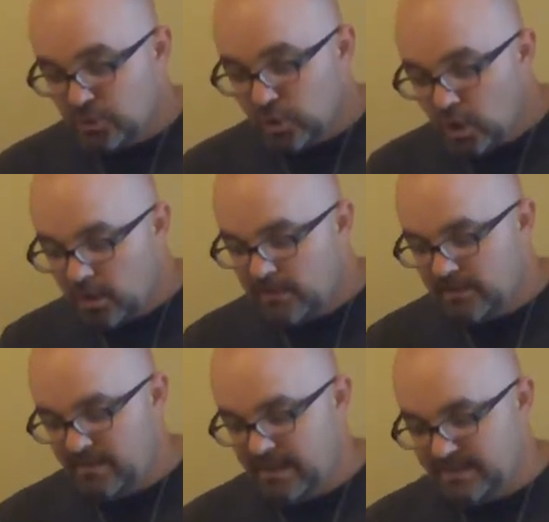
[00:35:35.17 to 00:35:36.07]
Look,
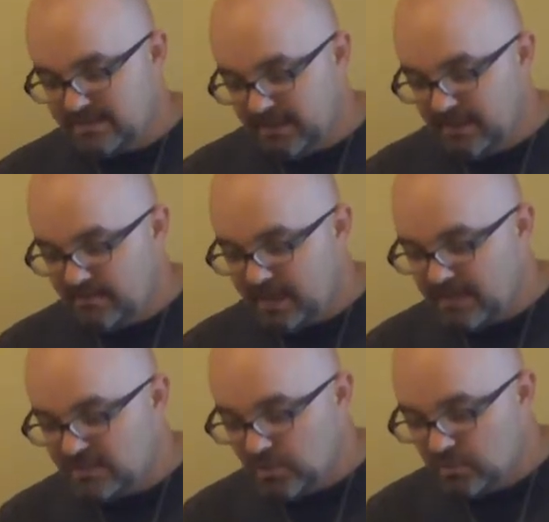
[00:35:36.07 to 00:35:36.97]
the man exclaimed,
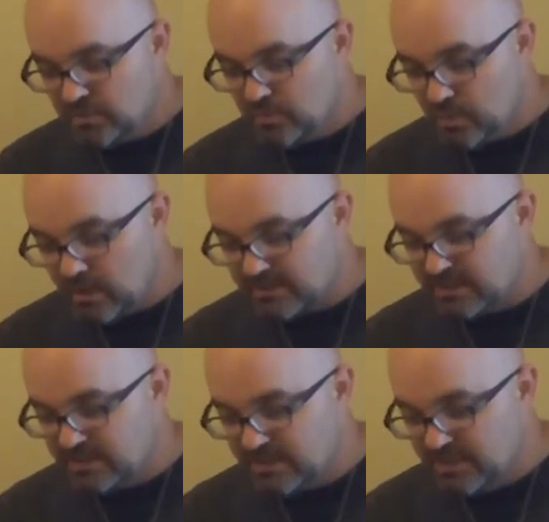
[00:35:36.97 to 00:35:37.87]
I told you
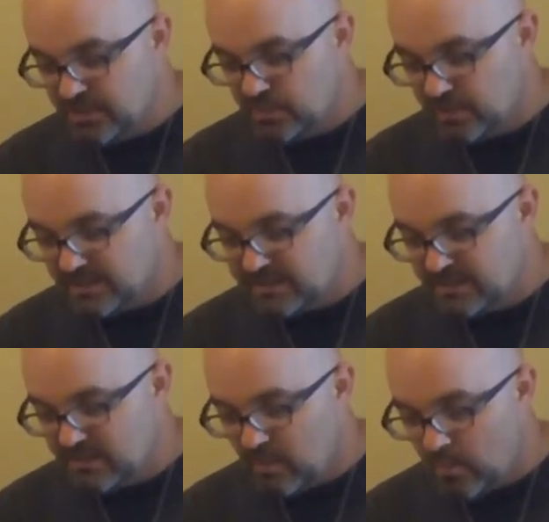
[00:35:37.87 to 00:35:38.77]
once. Did you
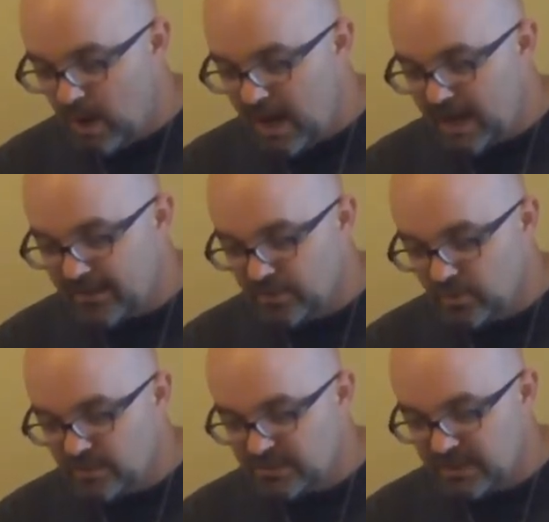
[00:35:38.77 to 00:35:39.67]
listen? Why? Do you
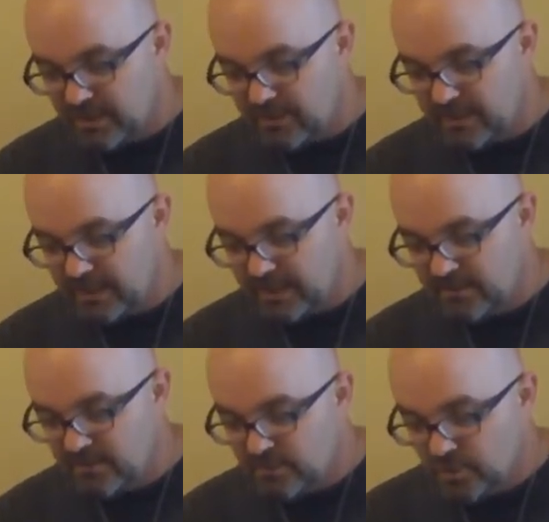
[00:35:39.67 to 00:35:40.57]
want to hear it again?
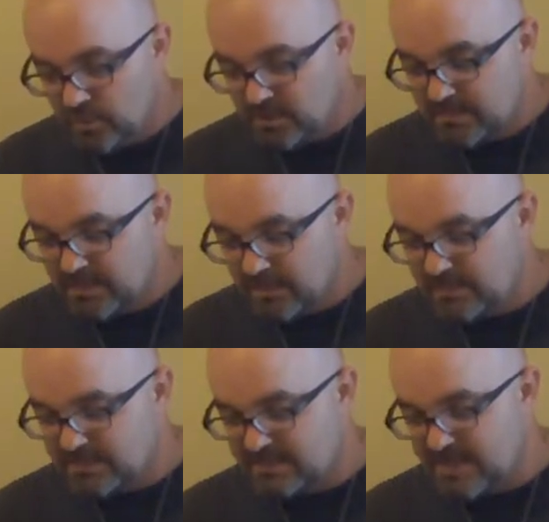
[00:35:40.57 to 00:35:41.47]
Do you want to become
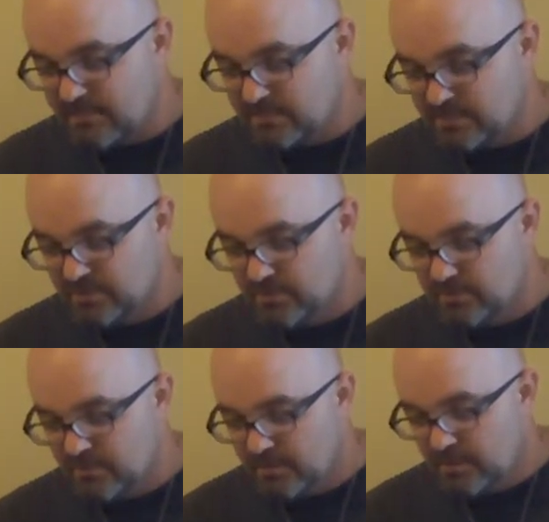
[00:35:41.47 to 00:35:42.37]
his disciples too?
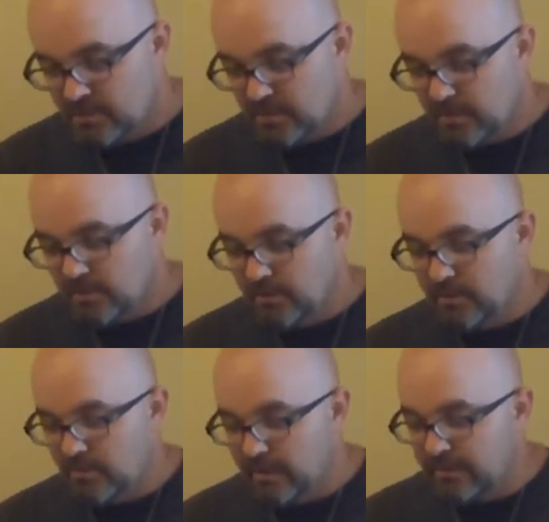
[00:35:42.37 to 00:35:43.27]
Oh,
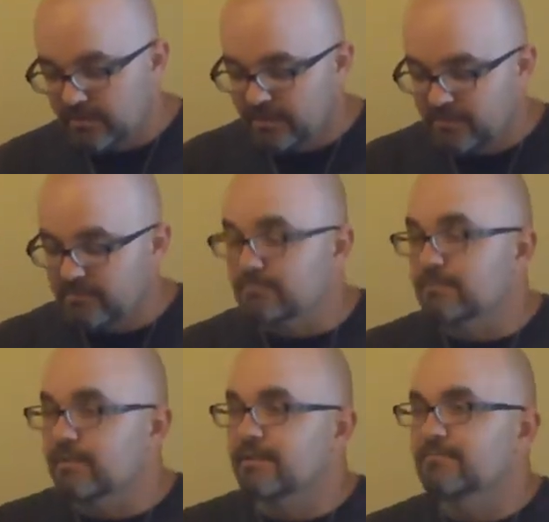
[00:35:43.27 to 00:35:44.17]
well, he
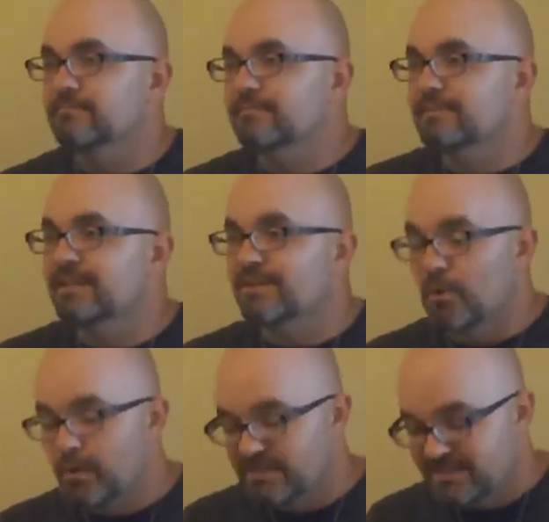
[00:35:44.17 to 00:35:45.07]
really kicked a
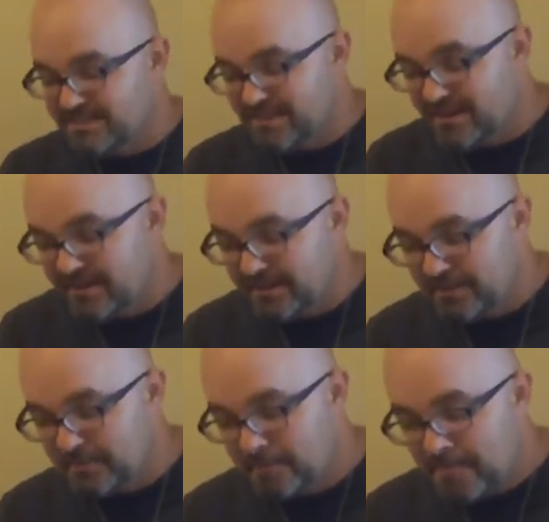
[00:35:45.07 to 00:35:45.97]
hornet's nest there, didn't he?